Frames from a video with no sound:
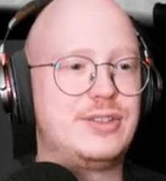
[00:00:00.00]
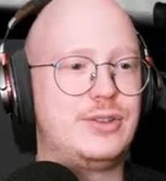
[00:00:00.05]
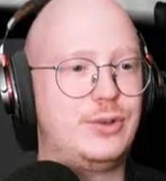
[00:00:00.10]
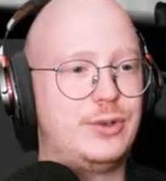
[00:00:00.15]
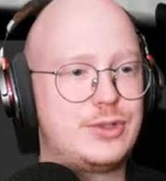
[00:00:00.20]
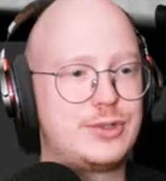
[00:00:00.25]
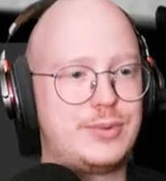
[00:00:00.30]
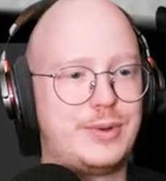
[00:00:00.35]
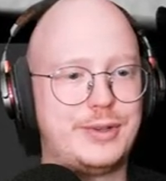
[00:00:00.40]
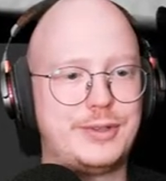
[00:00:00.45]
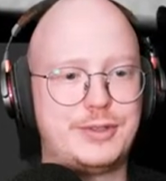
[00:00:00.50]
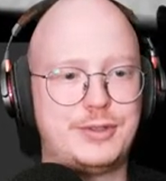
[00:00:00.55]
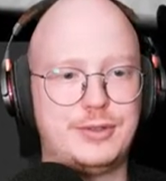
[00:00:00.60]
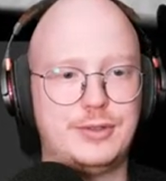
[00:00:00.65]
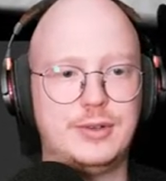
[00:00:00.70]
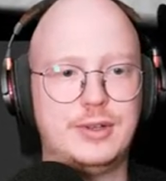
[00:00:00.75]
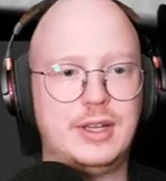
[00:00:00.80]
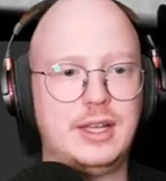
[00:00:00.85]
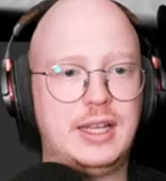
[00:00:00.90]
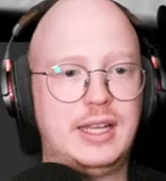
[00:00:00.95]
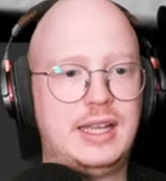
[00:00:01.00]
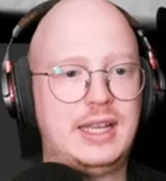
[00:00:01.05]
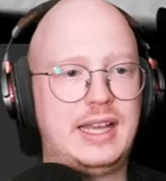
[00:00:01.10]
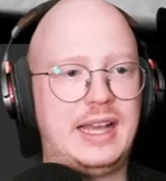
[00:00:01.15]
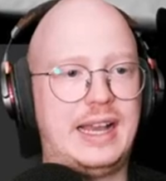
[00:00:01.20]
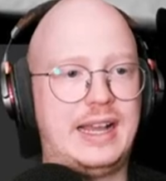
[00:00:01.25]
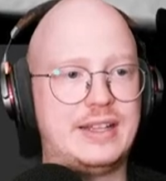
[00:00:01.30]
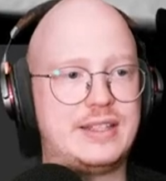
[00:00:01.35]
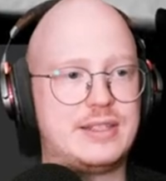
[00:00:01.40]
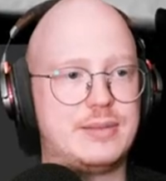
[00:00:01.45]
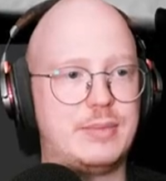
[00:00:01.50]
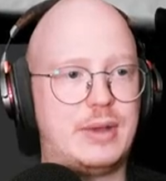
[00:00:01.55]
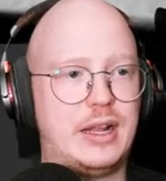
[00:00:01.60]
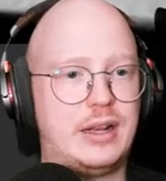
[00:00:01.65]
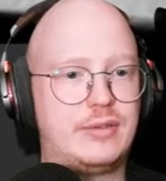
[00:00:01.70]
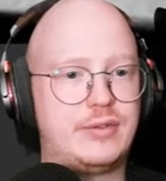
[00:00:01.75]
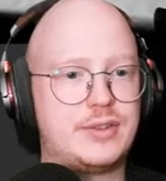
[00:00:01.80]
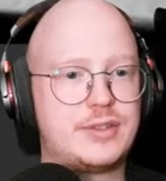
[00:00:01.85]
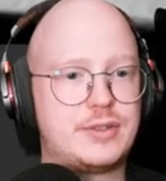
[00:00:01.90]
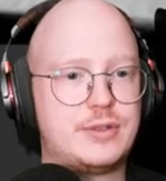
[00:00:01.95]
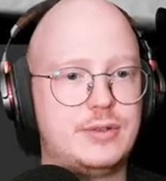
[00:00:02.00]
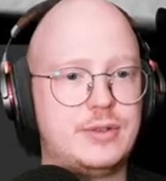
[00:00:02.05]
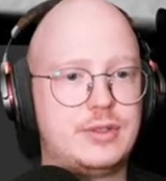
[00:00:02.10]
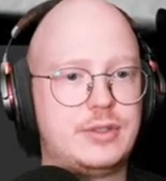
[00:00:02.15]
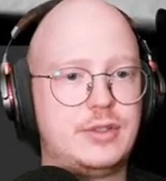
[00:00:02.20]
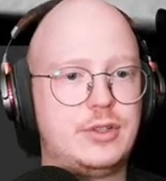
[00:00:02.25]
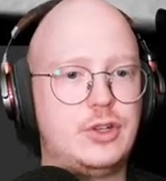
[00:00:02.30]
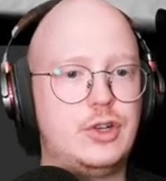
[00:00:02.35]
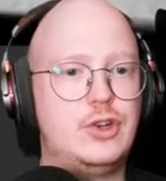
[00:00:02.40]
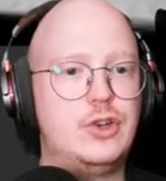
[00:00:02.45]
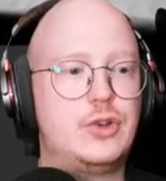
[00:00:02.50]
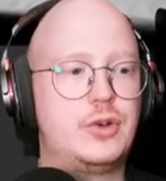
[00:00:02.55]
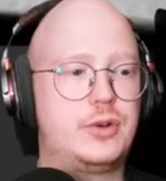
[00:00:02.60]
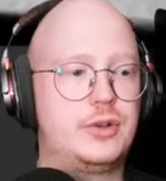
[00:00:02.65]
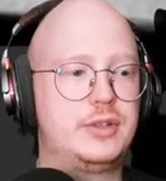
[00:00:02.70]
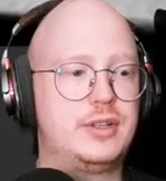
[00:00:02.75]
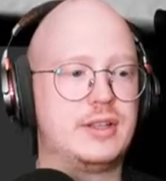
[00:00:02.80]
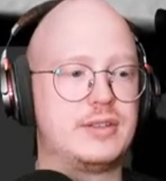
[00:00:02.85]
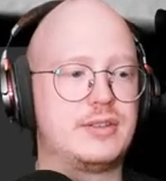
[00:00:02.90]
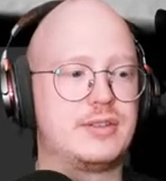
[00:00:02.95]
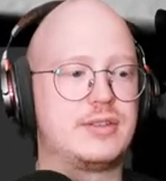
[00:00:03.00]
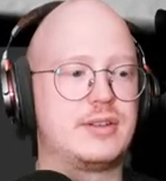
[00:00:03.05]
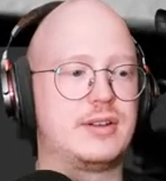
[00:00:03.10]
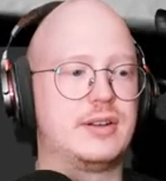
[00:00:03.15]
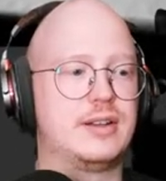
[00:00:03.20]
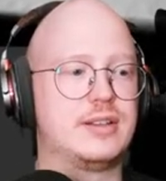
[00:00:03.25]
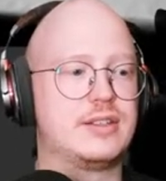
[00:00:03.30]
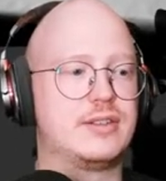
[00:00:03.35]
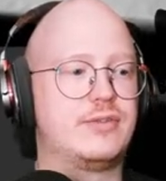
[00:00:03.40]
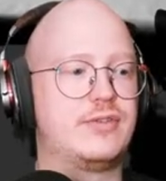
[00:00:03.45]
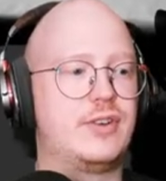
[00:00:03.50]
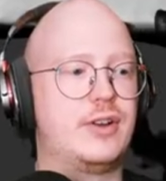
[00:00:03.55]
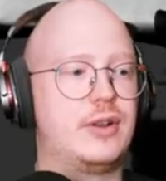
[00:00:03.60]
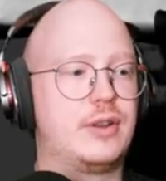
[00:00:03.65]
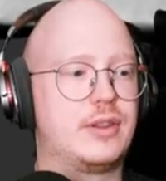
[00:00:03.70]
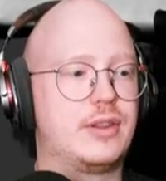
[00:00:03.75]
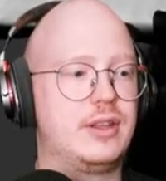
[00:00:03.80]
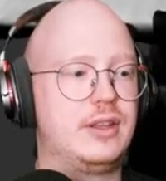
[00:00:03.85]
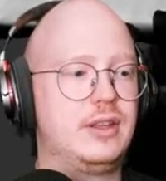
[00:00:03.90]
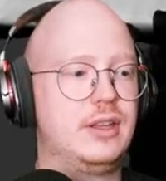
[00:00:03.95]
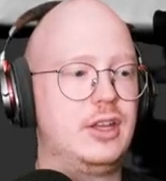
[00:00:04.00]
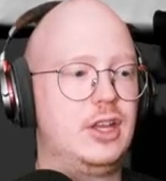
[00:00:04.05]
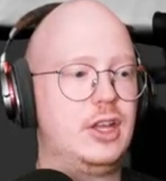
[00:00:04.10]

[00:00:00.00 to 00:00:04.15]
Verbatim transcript: You just want to add some alphas to it, not necessarily as the final thing,